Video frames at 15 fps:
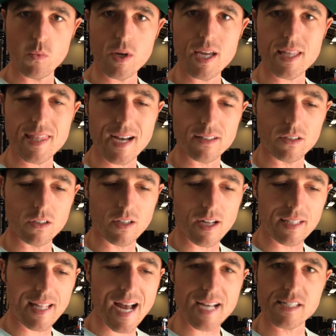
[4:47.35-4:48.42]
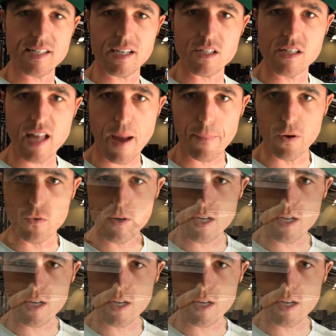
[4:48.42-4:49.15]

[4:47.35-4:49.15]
we get that little elastic snap and